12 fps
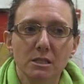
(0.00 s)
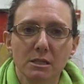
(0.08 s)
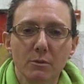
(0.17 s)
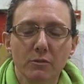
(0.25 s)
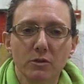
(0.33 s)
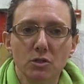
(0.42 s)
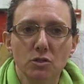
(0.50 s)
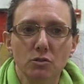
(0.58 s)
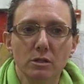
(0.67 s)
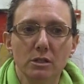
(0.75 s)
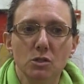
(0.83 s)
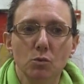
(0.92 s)
Some of our
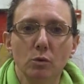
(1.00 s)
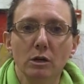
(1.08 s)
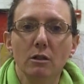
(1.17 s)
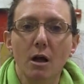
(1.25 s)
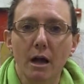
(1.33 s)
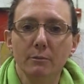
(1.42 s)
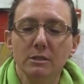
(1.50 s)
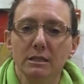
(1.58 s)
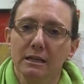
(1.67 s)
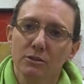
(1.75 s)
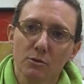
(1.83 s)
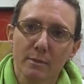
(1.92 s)
students will opt to
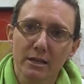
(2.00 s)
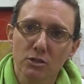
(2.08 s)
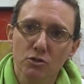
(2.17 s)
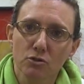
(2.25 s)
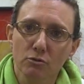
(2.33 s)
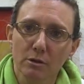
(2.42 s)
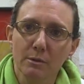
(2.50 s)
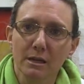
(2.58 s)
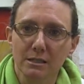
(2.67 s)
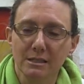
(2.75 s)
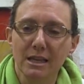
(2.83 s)
get their master's degree because